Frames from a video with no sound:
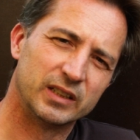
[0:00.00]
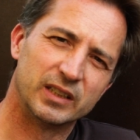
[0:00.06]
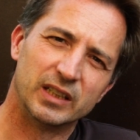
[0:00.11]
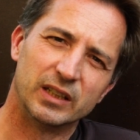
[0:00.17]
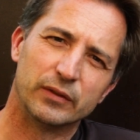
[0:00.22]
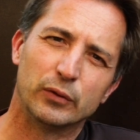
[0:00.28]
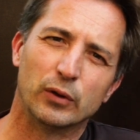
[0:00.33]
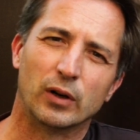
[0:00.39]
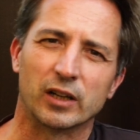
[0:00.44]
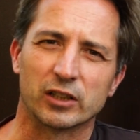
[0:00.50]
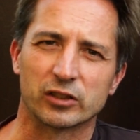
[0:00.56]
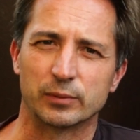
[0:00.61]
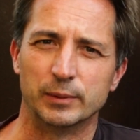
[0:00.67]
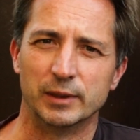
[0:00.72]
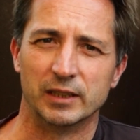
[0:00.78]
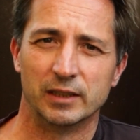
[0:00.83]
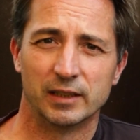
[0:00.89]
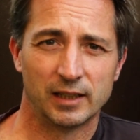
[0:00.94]
If you ask
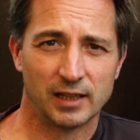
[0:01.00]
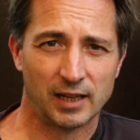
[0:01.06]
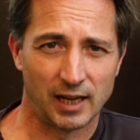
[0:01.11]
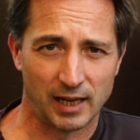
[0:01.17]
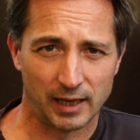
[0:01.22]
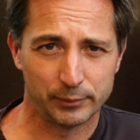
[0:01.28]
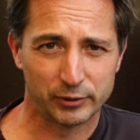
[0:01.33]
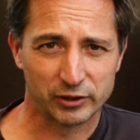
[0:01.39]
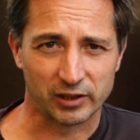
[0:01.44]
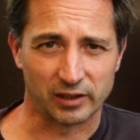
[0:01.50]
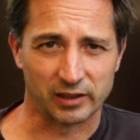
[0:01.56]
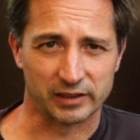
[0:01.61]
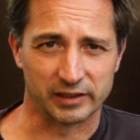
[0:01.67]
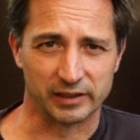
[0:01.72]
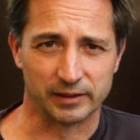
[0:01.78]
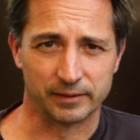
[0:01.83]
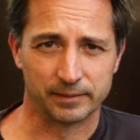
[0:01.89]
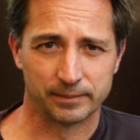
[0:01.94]
me, I'm
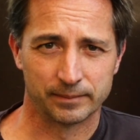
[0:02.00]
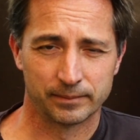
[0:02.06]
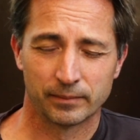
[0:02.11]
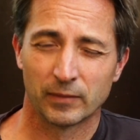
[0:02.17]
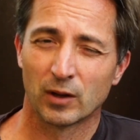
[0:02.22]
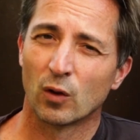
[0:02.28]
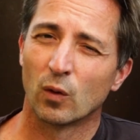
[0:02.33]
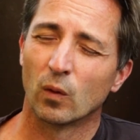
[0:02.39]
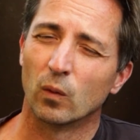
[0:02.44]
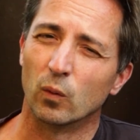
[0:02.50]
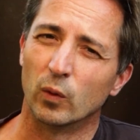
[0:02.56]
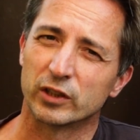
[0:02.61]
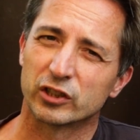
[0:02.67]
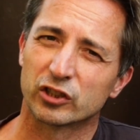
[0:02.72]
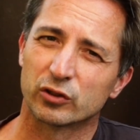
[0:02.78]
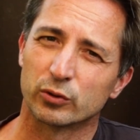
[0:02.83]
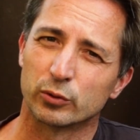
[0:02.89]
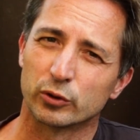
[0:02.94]
starting.
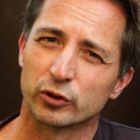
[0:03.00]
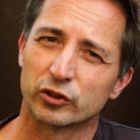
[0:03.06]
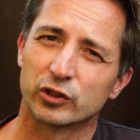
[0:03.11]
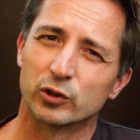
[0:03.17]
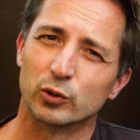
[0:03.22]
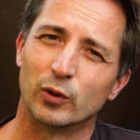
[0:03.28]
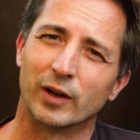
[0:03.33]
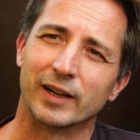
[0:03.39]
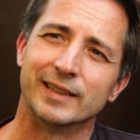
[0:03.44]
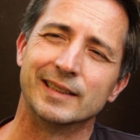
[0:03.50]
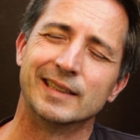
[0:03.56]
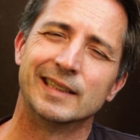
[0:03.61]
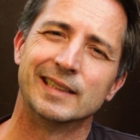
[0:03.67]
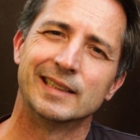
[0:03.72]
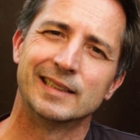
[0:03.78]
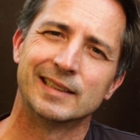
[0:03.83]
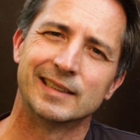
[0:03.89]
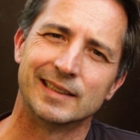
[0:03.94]
Which tools do I
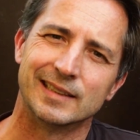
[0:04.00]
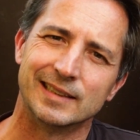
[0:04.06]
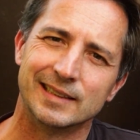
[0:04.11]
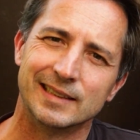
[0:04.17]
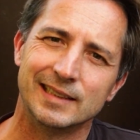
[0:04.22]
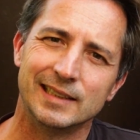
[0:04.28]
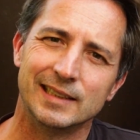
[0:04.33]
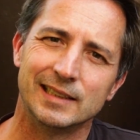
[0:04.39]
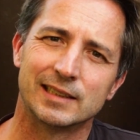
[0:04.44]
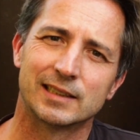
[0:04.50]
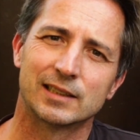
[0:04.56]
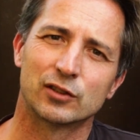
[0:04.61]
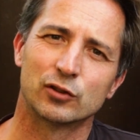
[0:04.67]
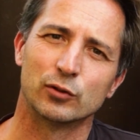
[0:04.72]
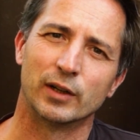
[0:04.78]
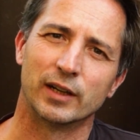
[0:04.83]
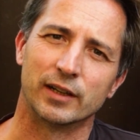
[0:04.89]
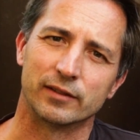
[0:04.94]
need
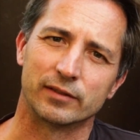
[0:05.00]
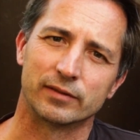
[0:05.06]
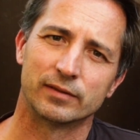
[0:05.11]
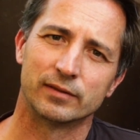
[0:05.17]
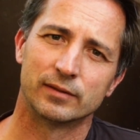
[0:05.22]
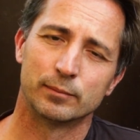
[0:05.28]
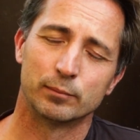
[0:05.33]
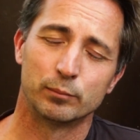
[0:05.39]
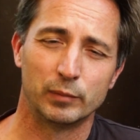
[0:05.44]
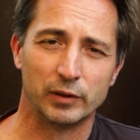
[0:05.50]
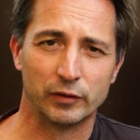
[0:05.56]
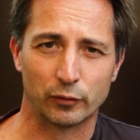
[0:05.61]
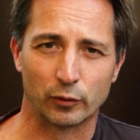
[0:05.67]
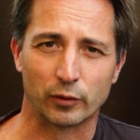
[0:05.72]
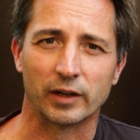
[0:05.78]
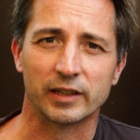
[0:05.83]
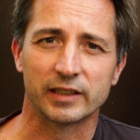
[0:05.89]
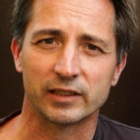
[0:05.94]
to have
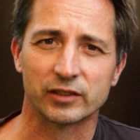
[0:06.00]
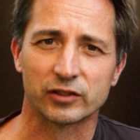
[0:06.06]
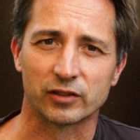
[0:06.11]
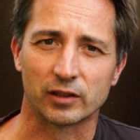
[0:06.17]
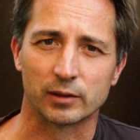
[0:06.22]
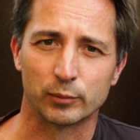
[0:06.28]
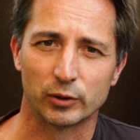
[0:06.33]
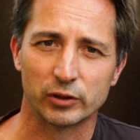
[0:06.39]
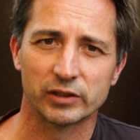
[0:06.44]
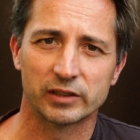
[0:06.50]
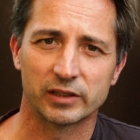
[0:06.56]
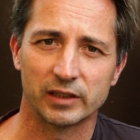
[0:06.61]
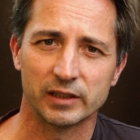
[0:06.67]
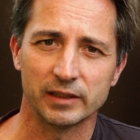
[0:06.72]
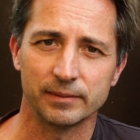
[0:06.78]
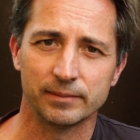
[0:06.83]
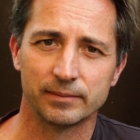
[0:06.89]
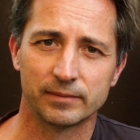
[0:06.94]
before I can start
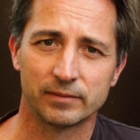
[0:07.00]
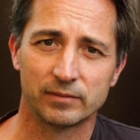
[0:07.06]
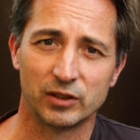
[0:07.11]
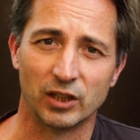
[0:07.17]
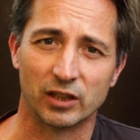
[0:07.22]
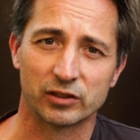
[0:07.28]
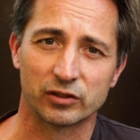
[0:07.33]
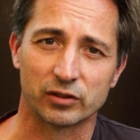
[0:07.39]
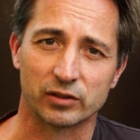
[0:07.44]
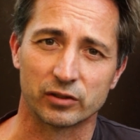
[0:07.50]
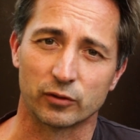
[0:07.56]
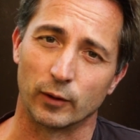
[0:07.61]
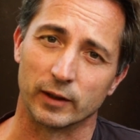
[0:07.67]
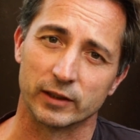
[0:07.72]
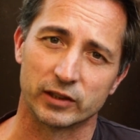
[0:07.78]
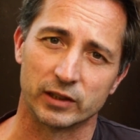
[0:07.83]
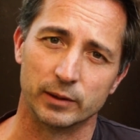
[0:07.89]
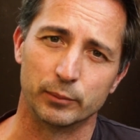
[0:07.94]
bonsai? The answer is
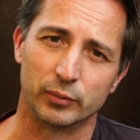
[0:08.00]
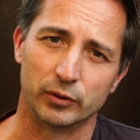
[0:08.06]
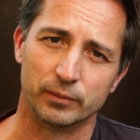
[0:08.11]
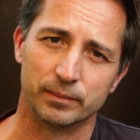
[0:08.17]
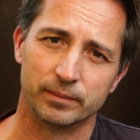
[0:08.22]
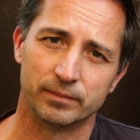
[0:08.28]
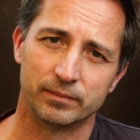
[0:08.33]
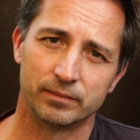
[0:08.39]
quite simple.